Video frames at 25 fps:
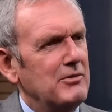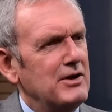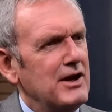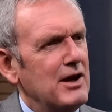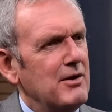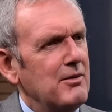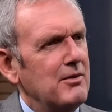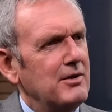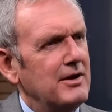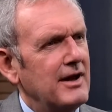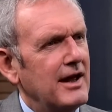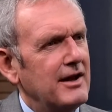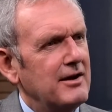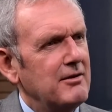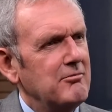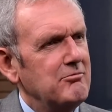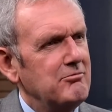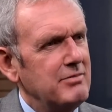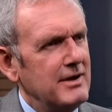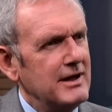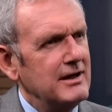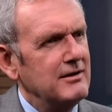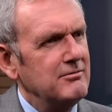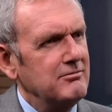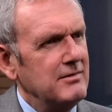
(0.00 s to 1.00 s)
No one had a
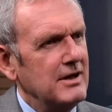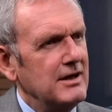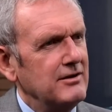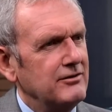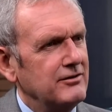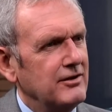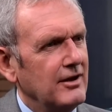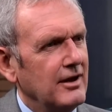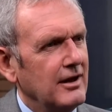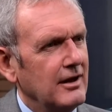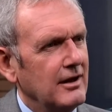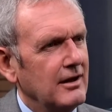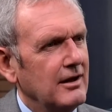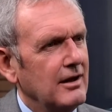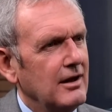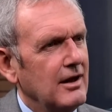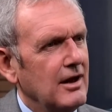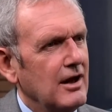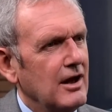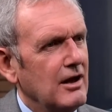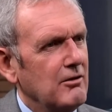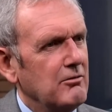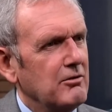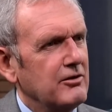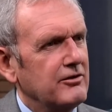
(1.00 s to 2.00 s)
big meeting
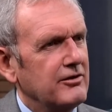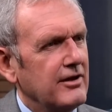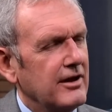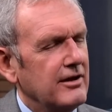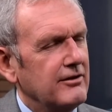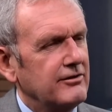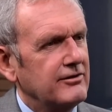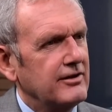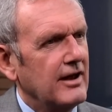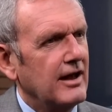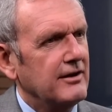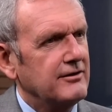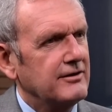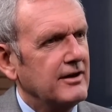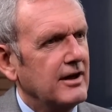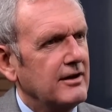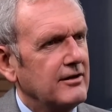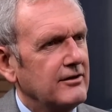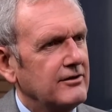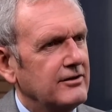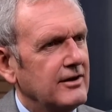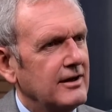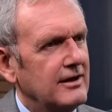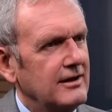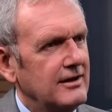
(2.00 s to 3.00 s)
in which they sat down
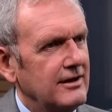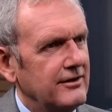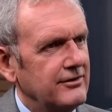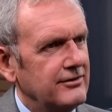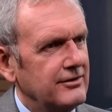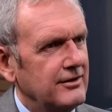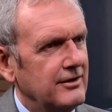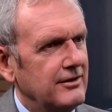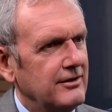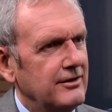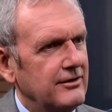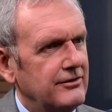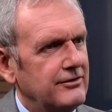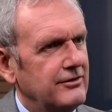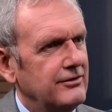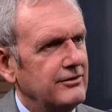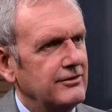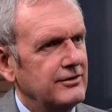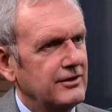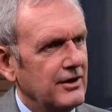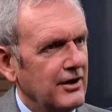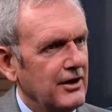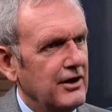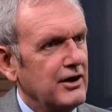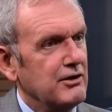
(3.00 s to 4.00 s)
and said, listen, this is
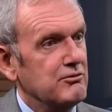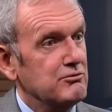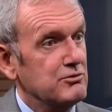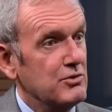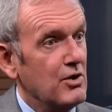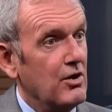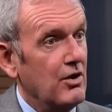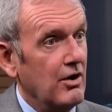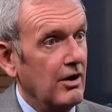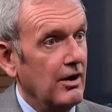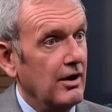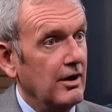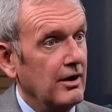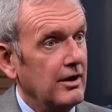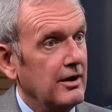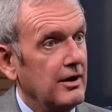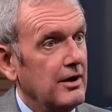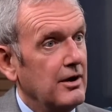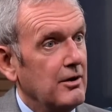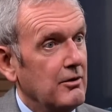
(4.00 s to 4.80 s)
going wrong.